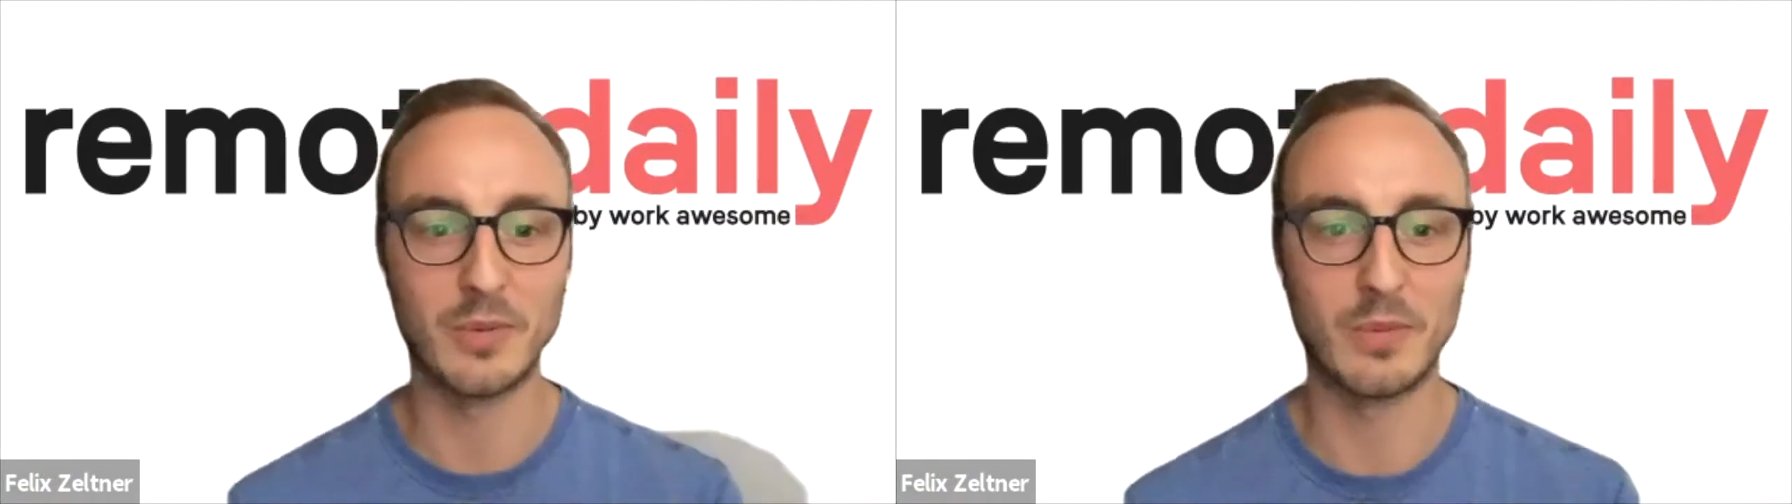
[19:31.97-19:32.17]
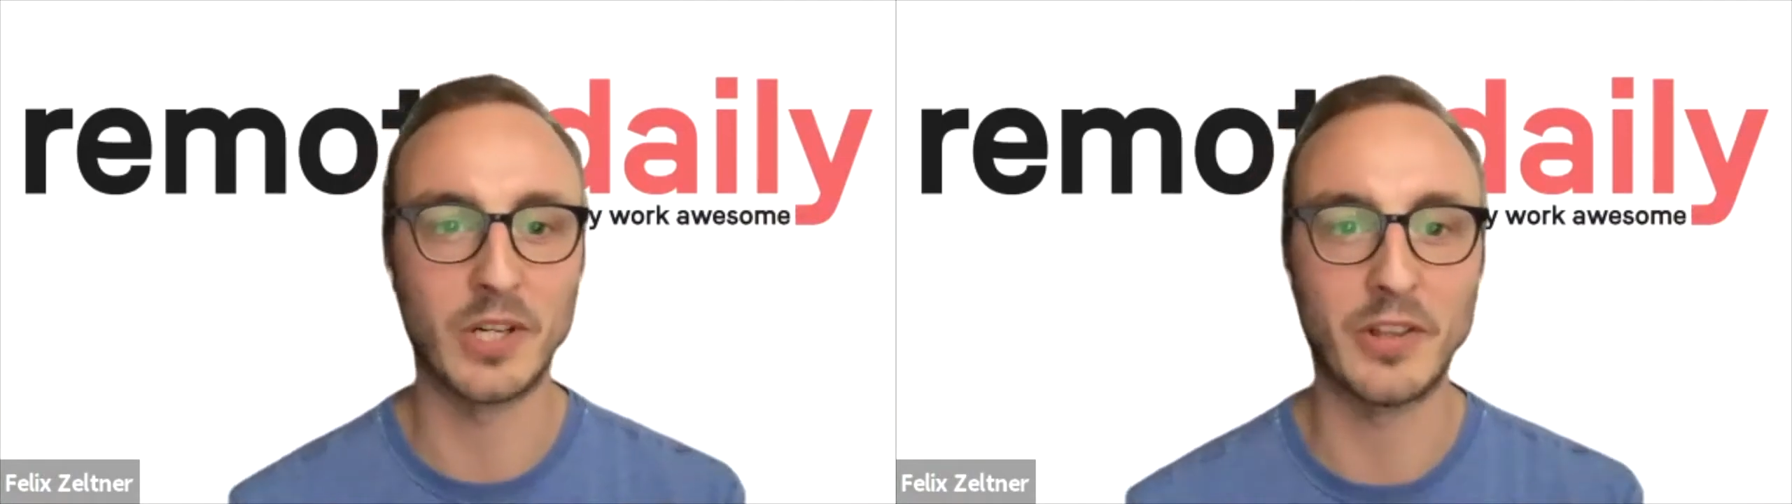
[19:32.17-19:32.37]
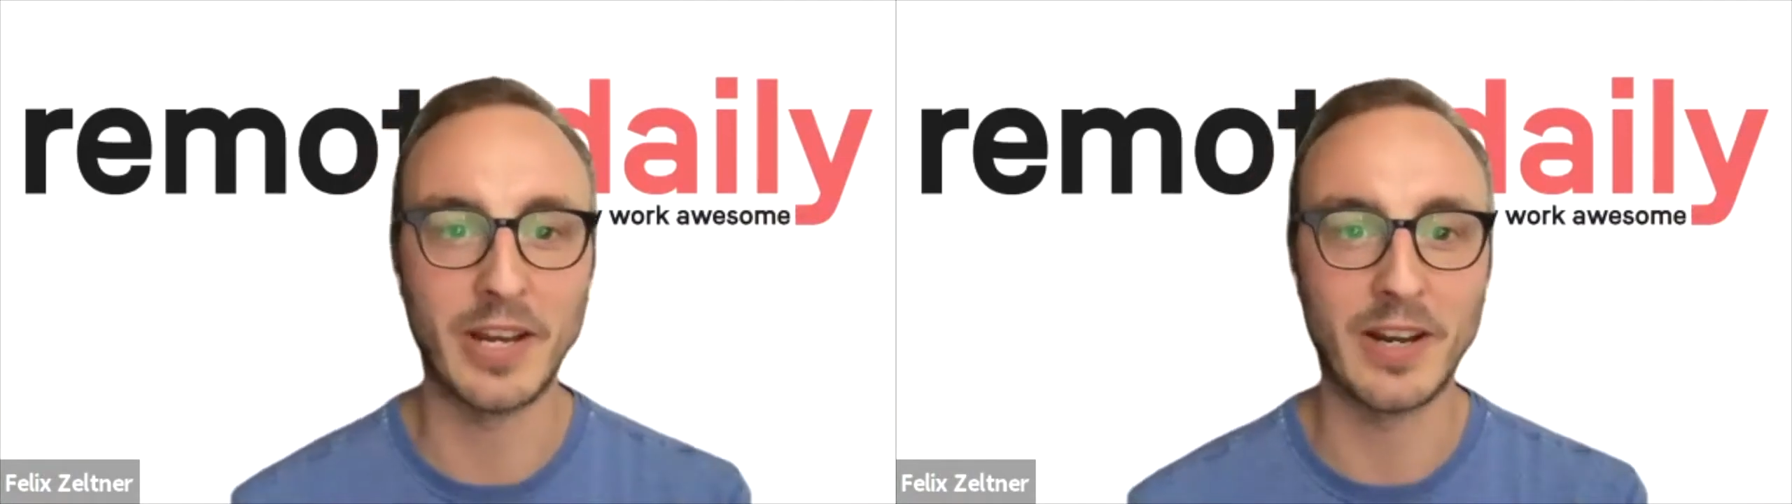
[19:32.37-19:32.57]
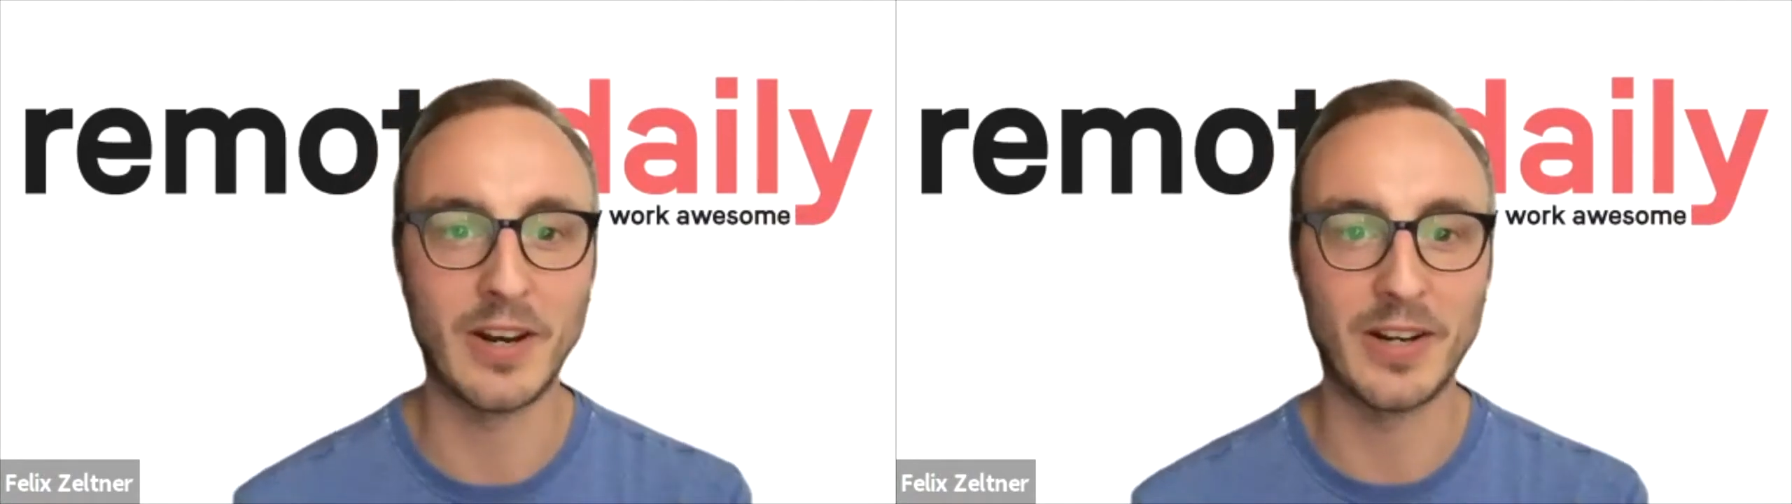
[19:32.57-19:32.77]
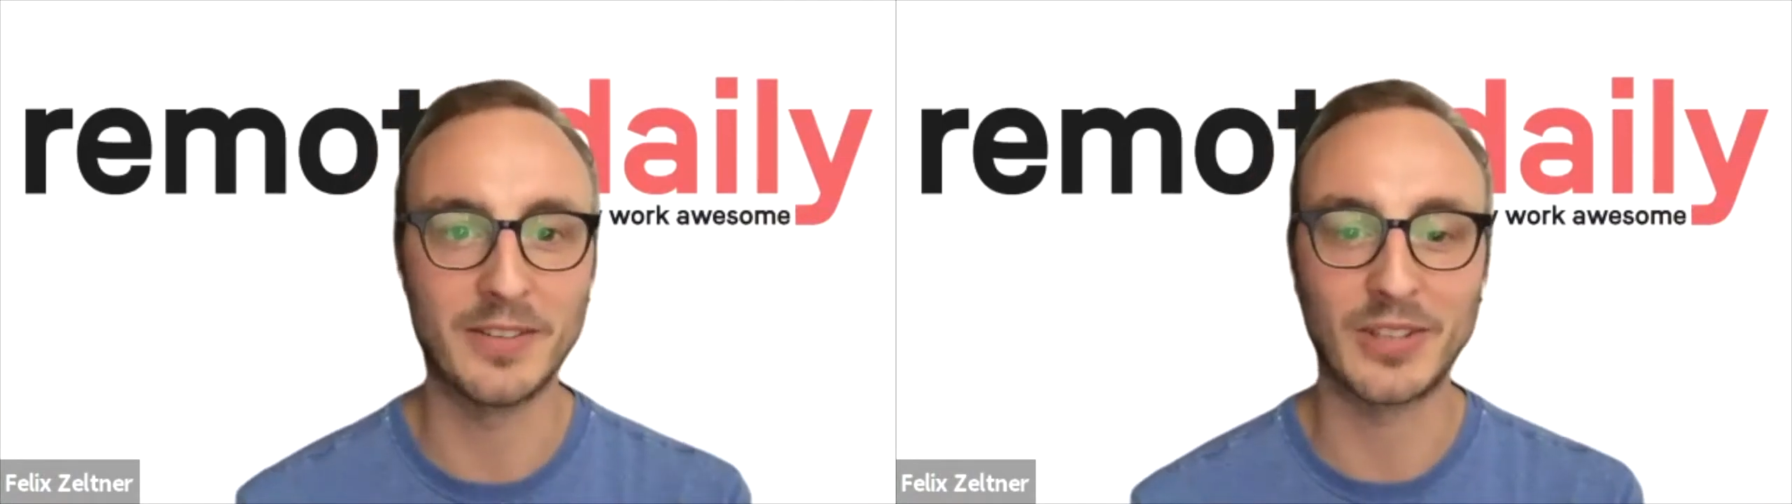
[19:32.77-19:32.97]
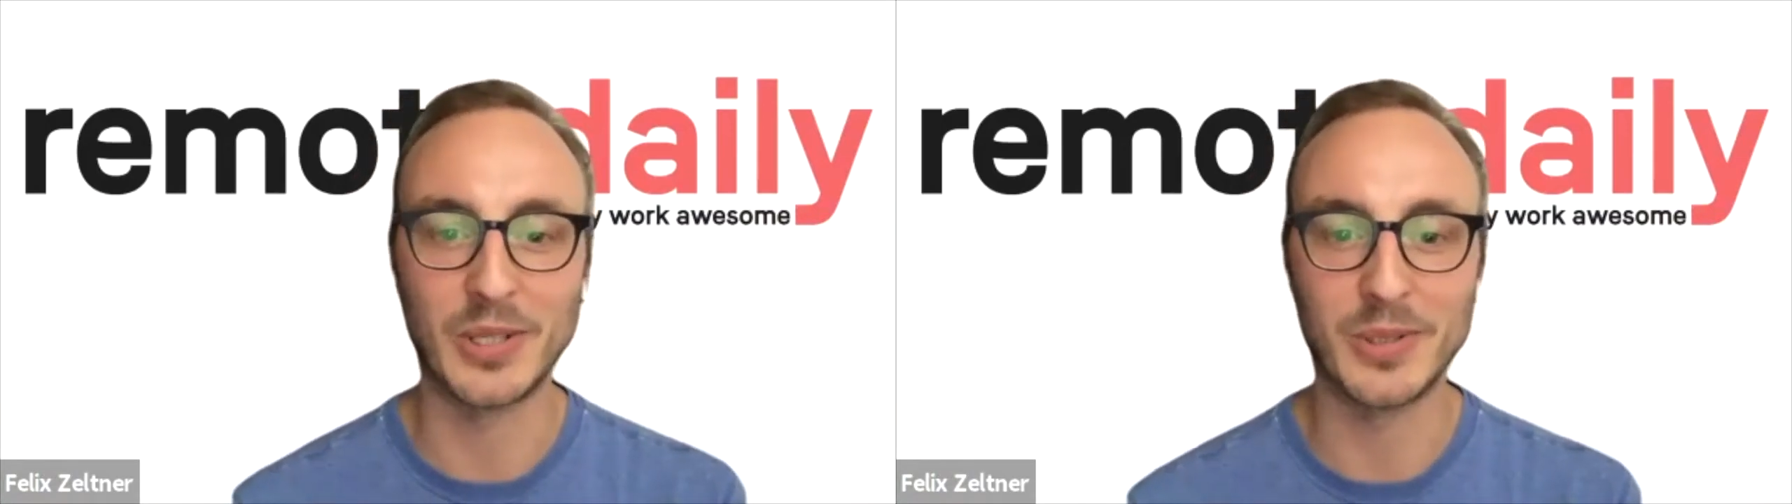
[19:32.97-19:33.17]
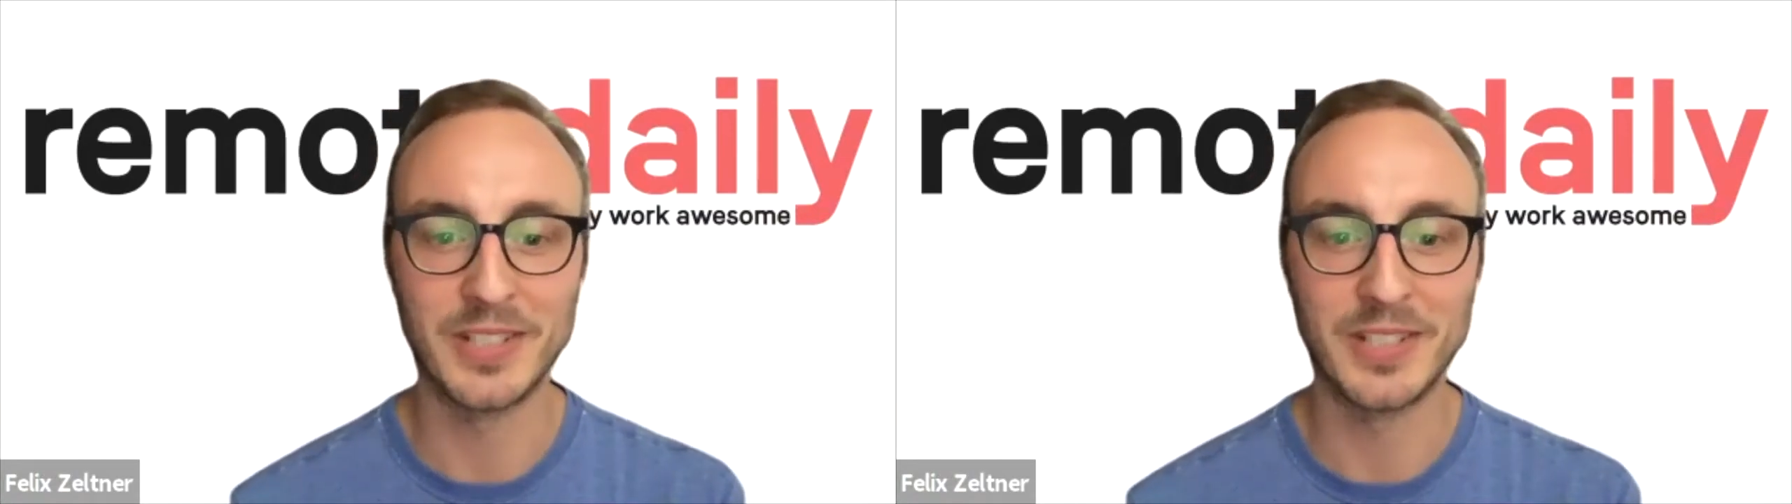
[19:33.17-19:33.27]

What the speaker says: where they are. So,